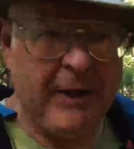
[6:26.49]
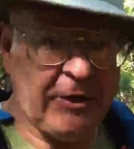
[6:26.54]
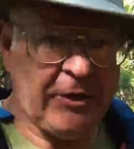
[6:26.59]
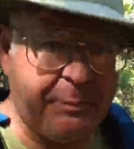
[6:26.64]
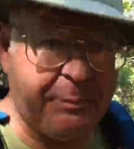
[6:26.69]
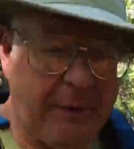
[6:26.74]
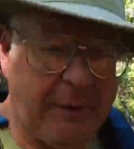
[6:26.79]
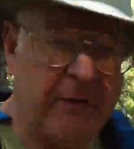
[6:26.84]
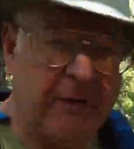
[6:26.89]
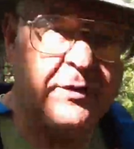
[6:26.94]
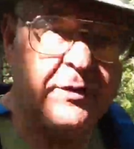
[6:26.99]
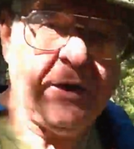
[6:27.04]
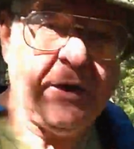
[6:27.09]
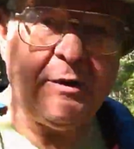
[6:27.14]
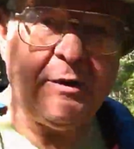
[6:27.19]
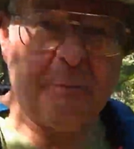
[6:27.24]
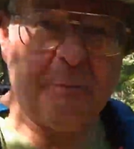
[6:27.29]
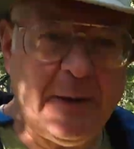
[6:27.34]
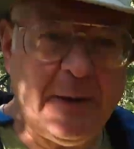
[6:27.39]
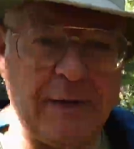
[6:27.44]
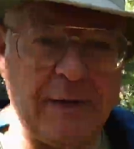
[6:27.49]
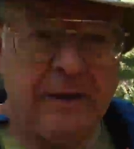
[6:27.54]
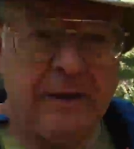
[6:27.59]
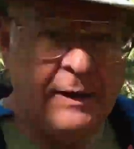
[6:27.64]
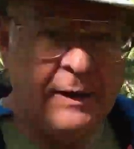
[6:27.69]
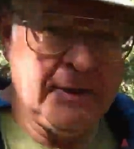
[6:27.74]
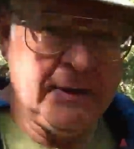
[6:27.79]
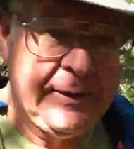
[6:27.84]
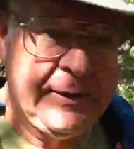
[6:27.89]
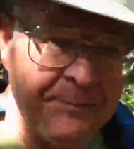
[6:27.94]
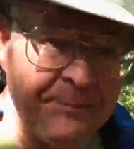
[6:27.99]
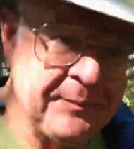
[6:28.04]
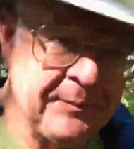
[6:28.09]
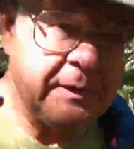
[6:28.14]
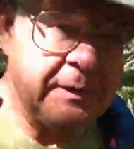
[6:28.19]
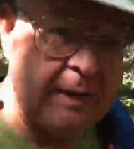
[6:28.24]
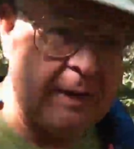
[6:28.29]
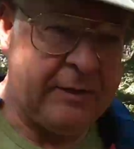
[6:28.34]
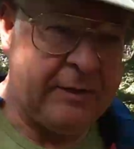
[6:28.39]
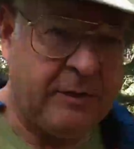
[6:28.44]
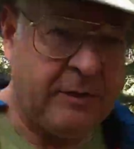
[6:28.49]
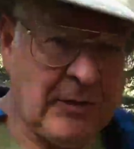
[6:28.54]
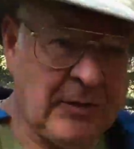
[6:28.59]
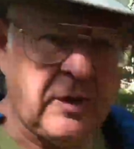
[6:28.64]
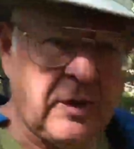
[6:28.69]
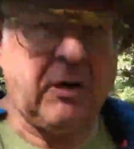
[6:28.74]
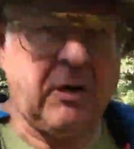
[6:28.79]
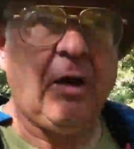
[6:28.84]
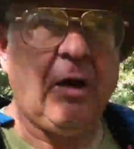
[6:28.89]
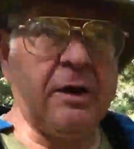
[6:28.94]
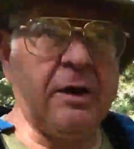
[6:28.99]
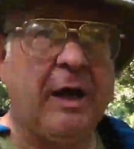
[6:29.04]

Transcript: experience has been that this is a long